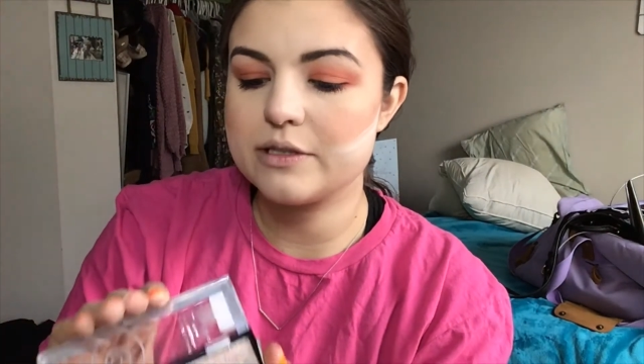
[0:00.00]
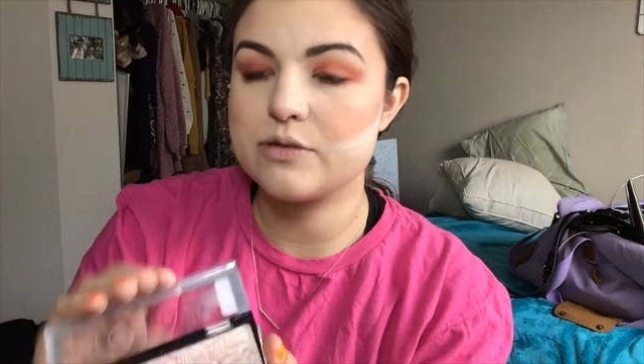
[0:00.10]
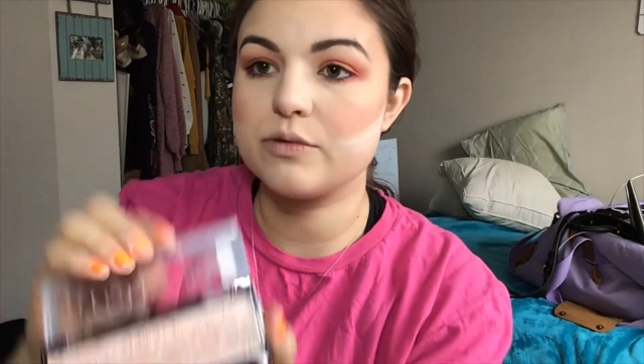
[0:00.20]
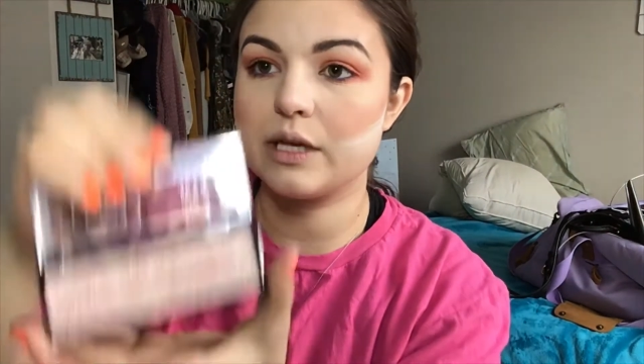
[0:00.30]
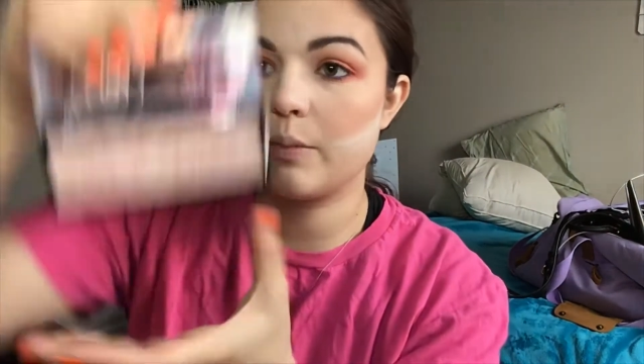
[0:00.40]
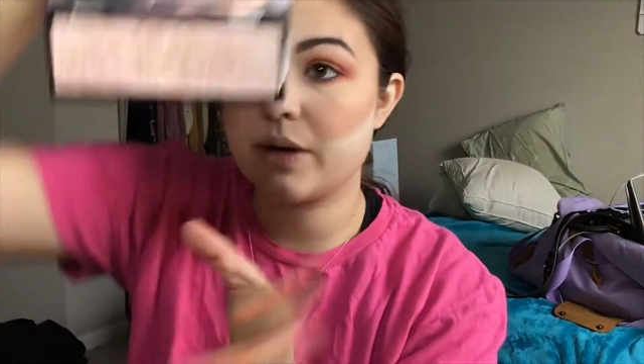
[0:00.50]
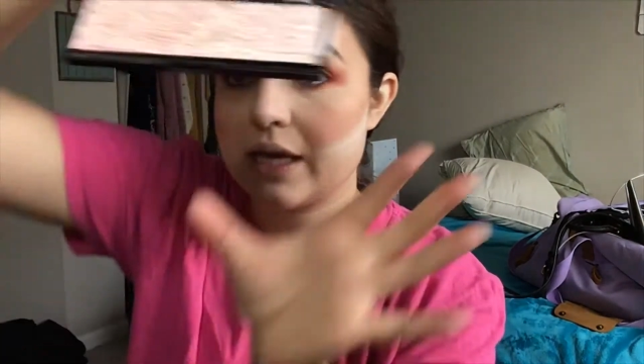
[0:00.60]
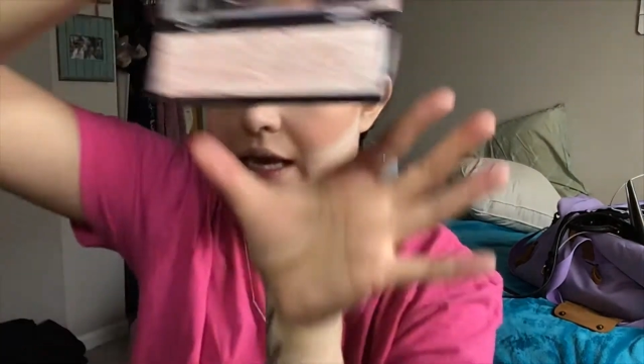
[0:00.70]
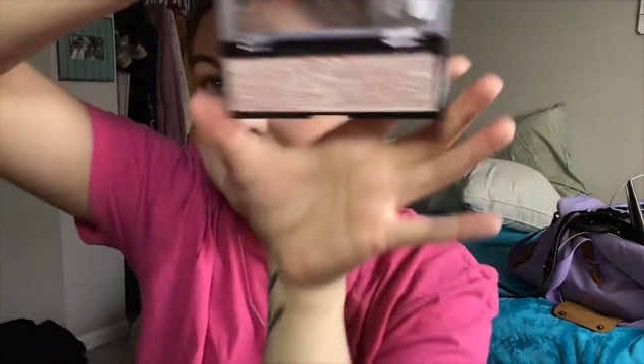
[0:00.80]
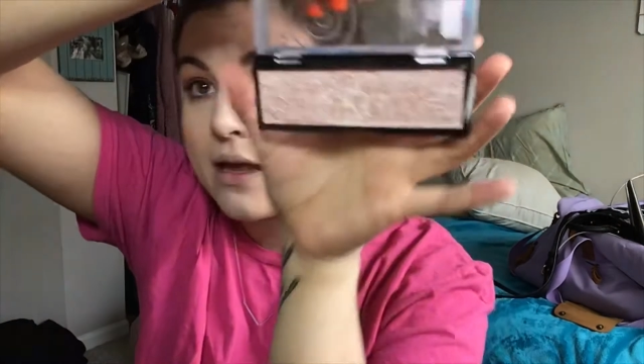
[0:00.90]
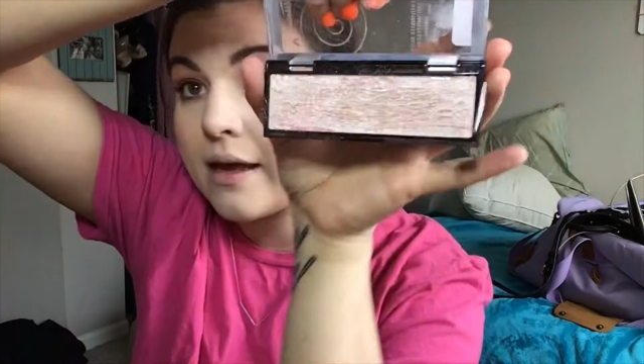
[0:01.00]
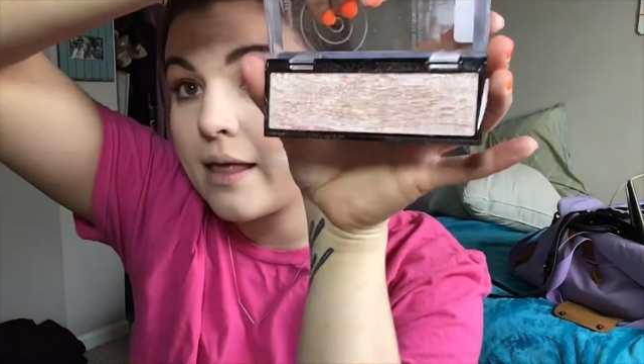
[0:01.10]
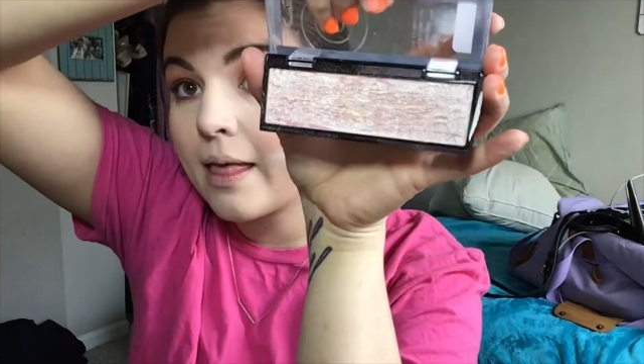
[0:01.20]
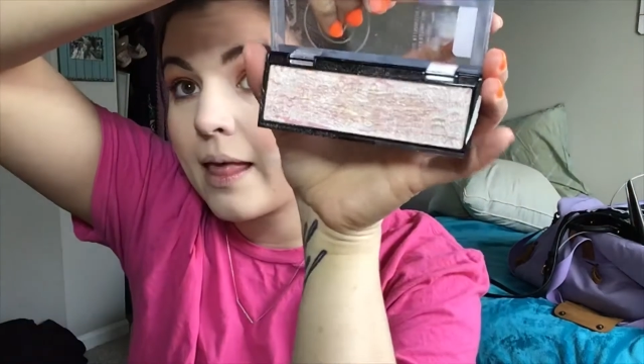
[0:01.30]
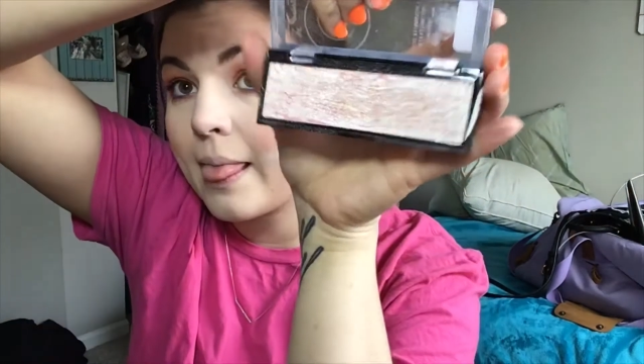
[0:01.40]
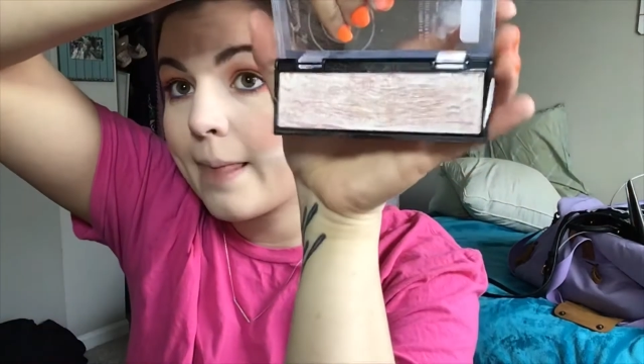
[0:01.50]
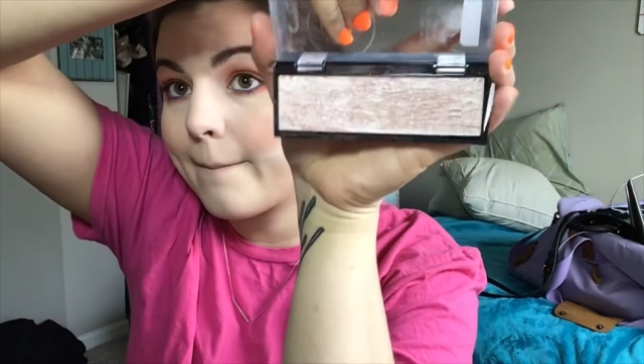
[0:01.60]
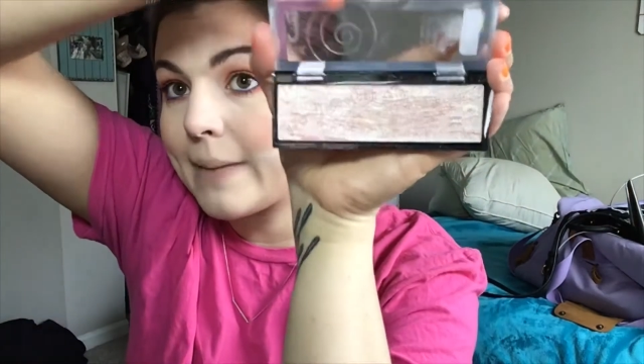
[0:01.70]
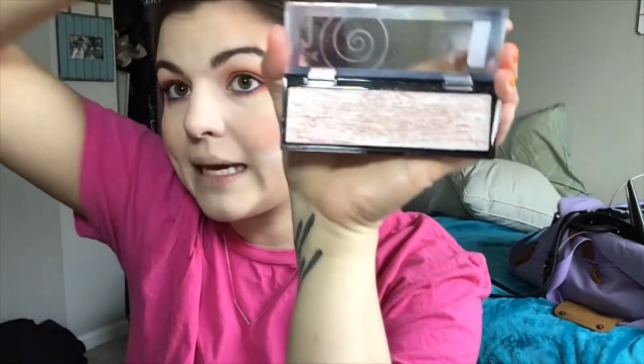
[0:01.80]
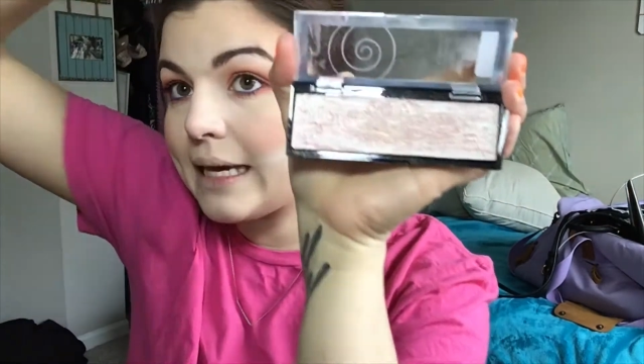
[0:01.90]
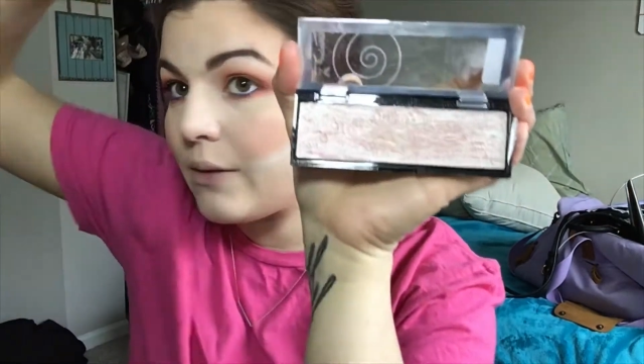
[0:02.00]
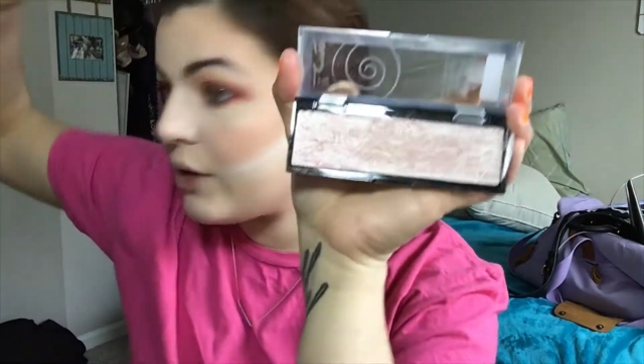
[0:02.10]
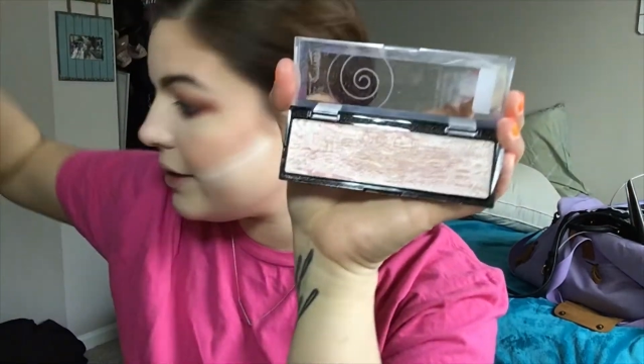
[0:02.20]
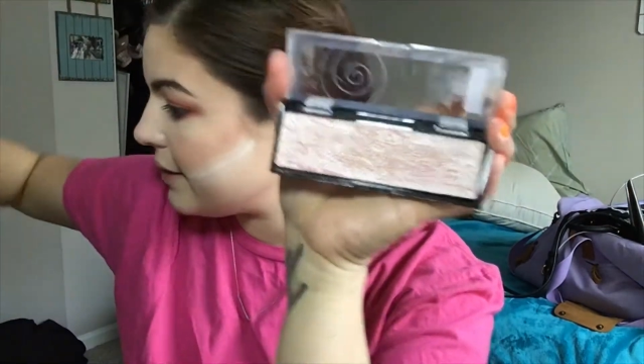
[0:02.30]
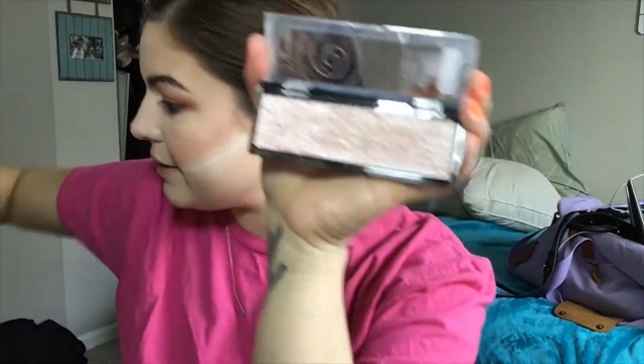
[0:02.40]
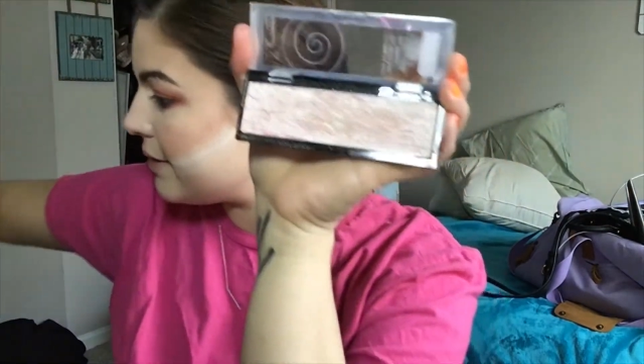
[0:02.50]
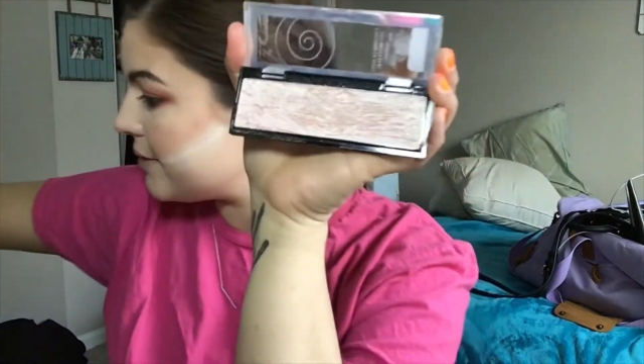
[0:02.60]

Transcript: It's a really pretty pinky one.